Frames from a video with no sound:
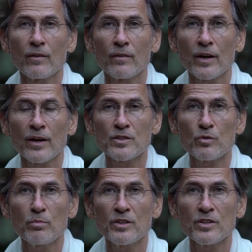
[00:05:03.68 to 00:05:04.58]
There has to
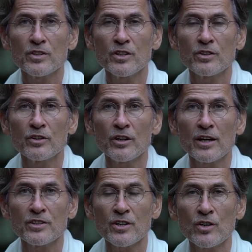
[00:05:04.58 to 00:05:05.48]
be this
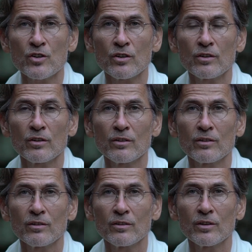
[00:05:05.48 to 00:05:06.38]
internalization.
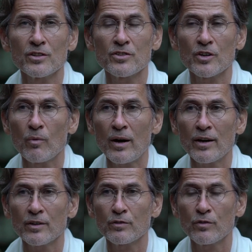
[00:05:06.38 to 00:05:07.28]
It is
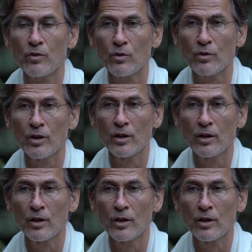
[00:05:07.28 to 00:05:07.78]
required for